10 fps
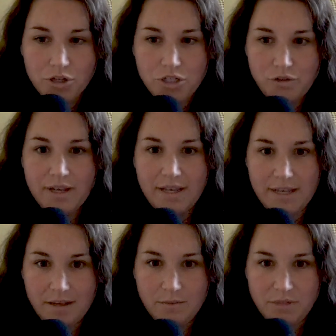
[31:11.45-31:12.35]
doing
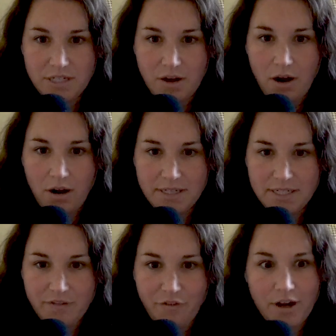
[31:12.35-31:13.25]
EMDR and
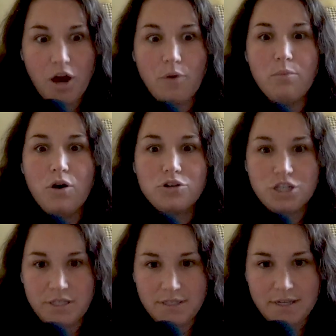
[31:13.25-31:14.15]
different
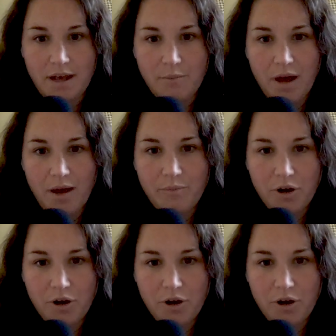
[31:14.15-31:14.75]
emotions come up,